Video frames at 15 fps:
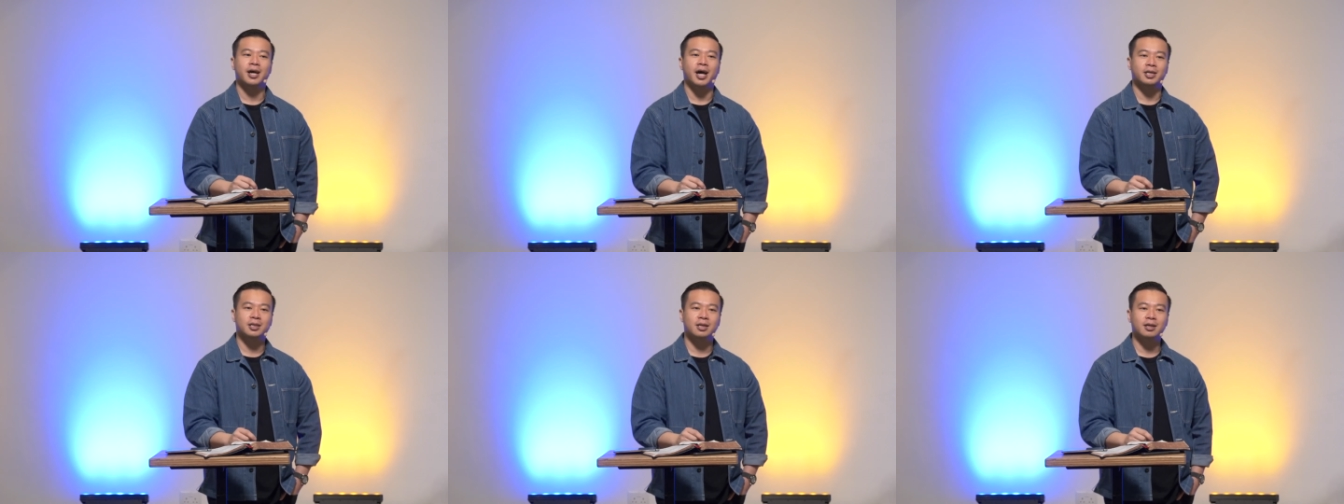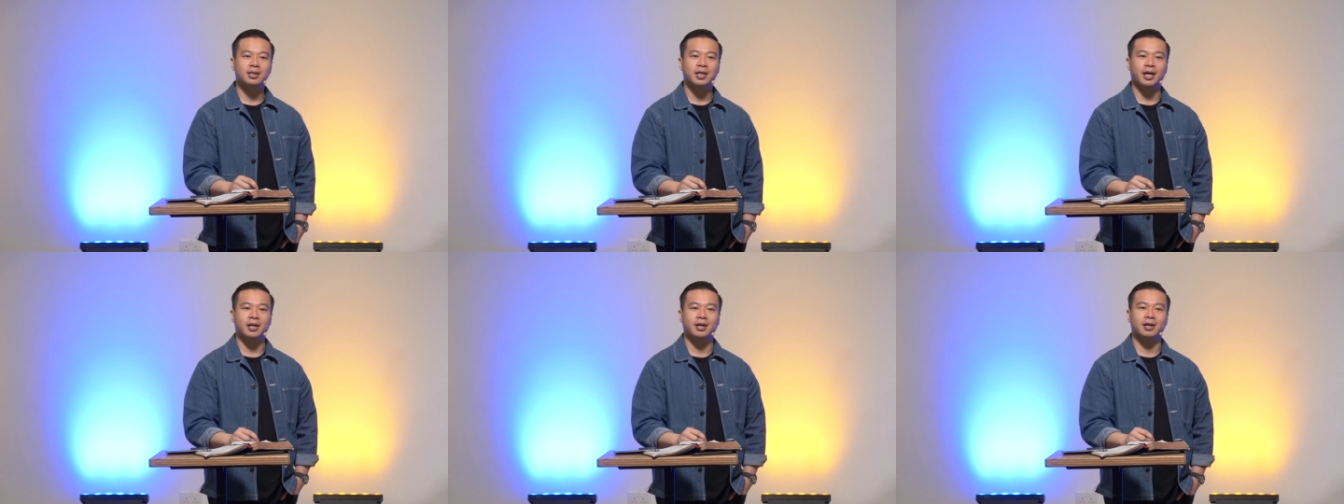And she
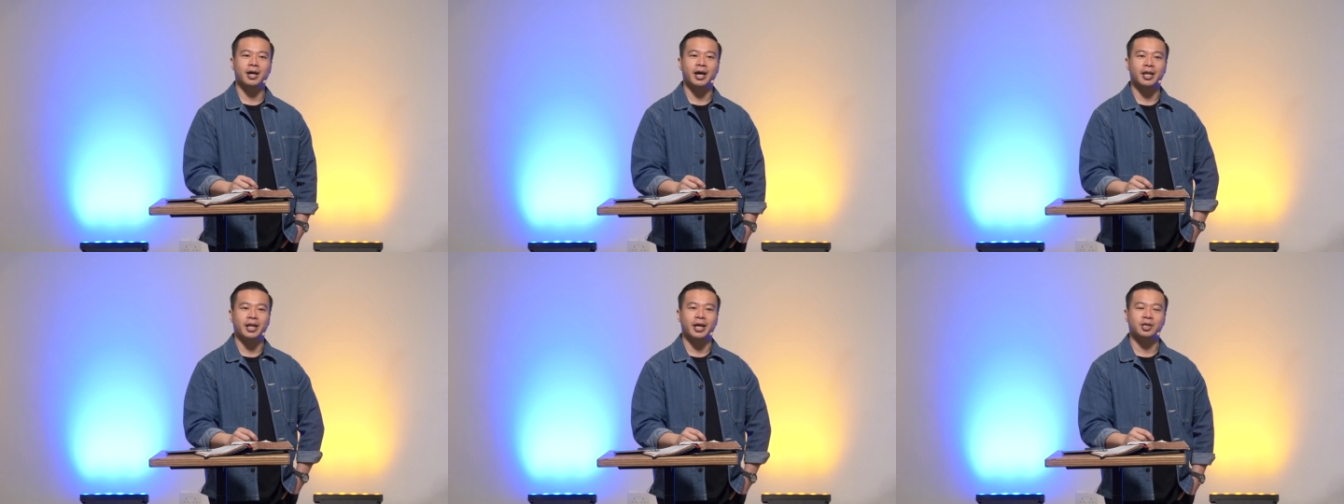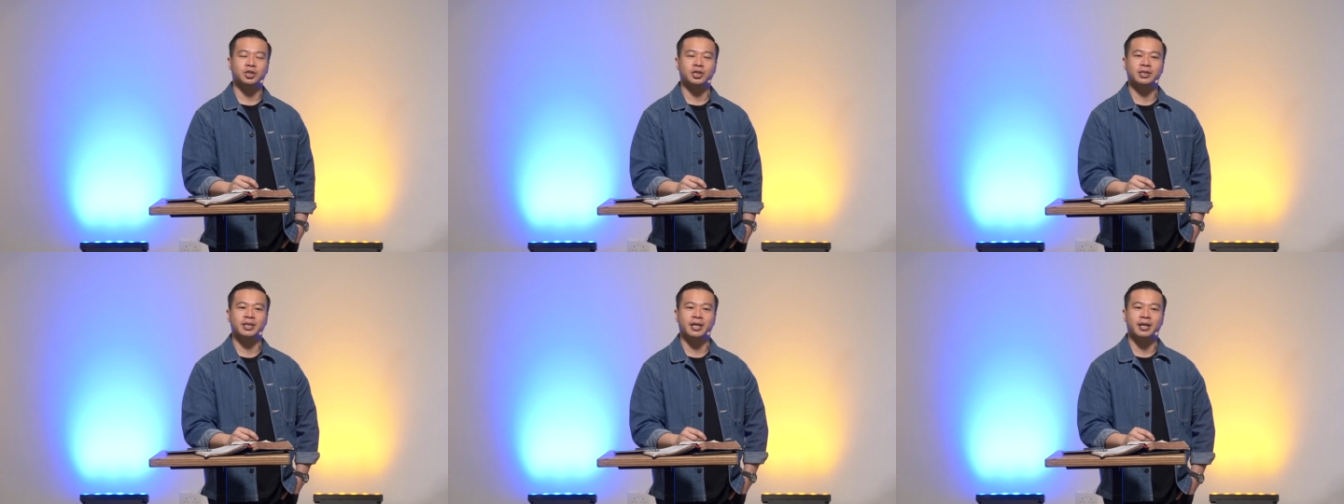looked at her and then
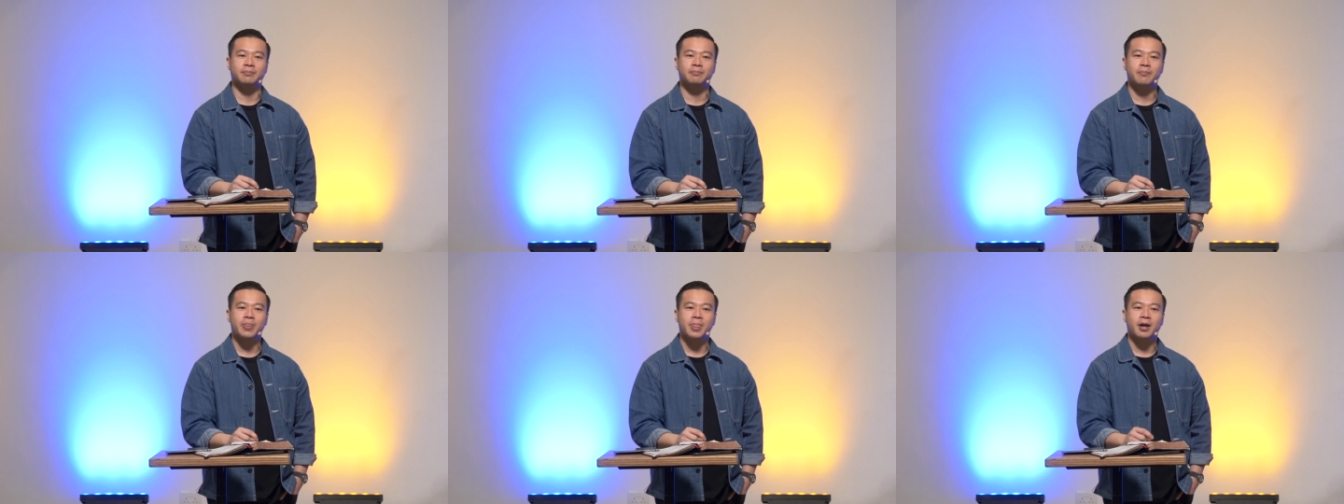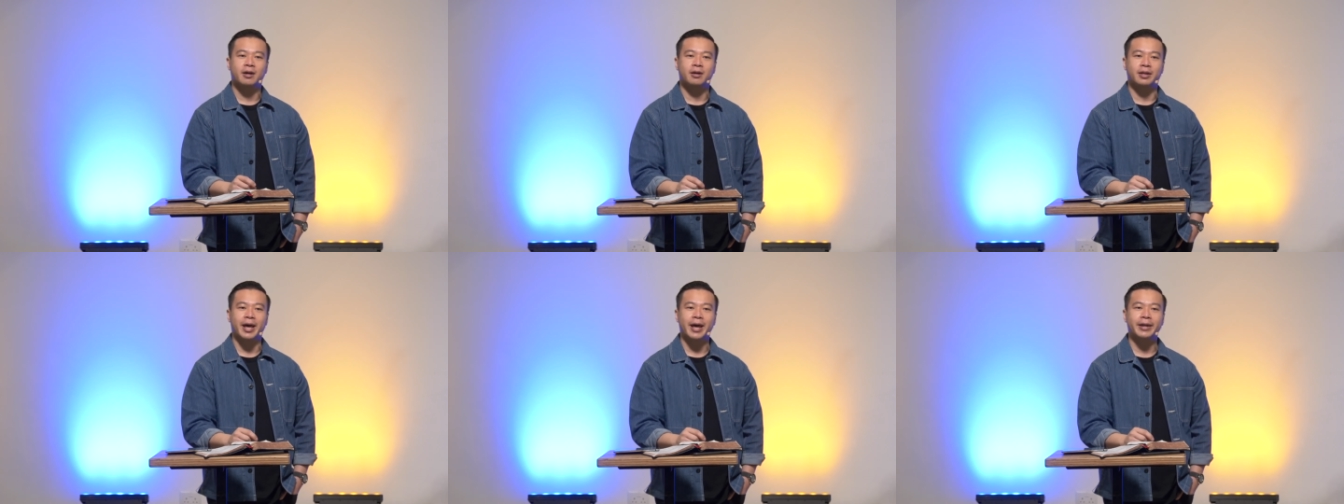she said,
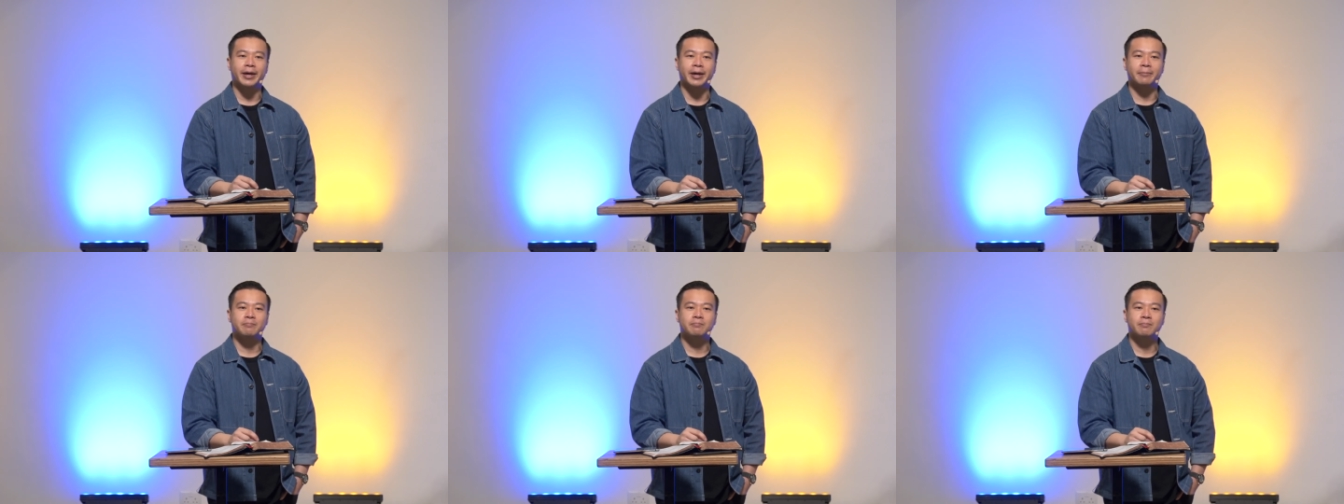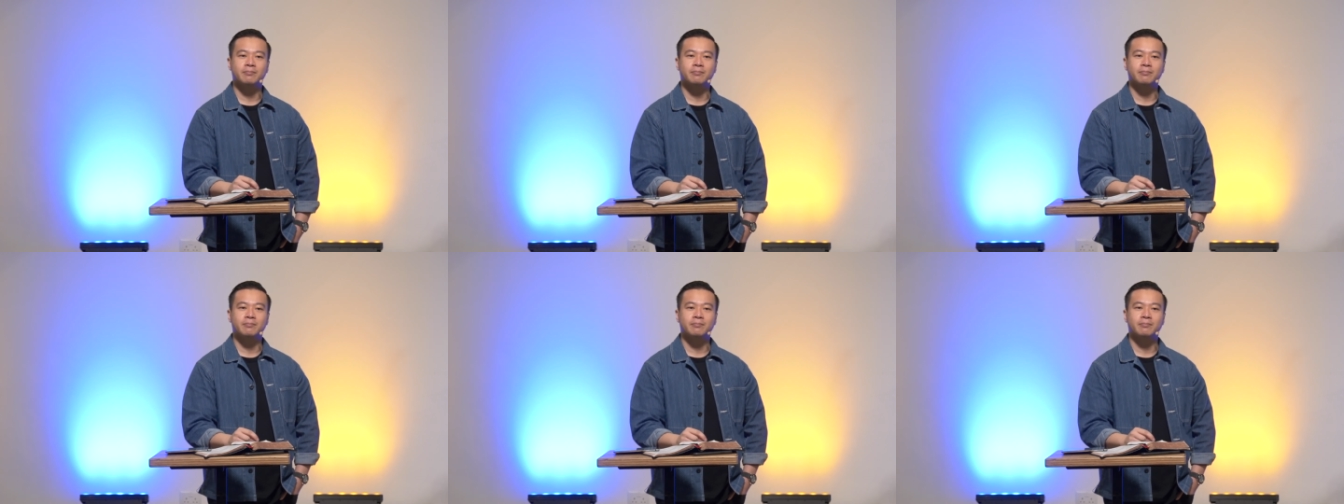Nene.